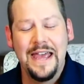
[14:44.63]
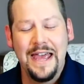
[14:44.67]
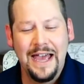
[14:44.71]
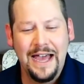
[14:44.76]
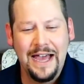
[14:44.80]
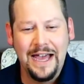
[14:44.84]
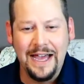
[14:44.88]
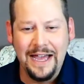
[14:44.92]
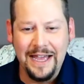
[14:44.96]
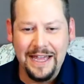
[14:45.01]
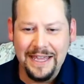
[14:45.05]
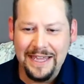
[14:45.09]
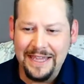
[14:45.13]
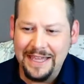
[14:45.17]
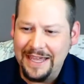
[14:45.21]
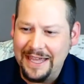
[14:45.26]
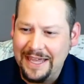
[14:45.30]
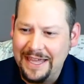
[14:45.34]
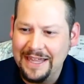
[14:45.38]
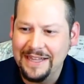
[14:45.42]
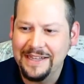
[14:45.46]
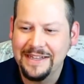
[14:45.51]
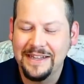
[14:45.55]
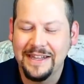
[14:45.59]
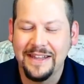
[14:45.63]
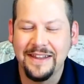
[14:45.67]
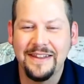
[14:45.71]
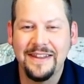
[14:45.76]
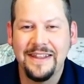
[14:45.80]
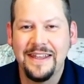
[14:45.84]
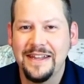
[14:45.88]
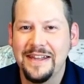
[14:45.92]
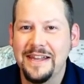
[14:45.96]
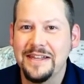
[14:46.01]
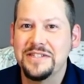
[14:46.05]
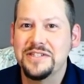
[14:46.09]
And
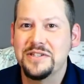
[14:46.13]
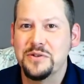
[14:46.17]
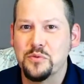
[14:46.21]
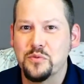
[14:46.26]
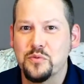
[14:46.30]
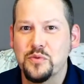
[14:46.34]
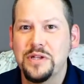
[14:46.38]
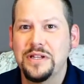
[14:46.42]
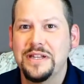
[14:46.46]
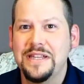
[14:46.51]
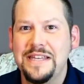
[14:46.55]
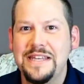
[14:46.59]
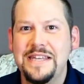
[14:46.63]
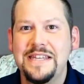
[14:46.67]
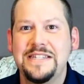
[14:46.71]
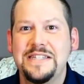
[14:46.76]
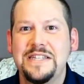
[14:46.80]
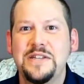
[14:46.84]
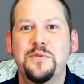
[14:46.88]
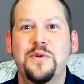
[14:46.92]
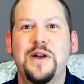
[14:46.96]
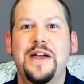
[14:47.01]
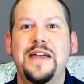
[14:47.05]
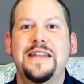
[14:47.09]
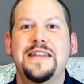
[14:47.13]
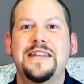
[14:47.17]
it's a really easy way